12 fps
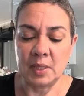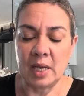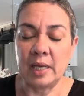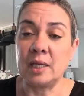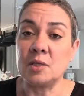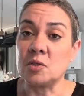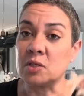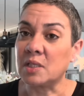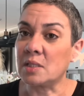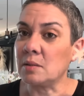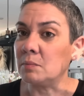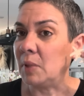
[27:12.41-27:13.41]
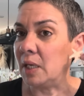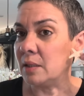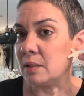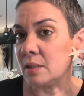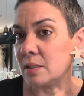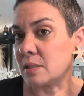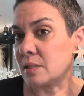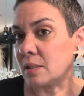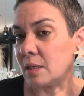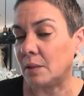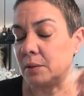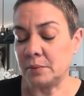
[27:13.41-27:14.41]
I can just make this
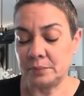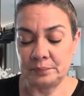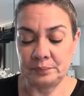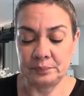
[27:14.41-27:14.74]
um,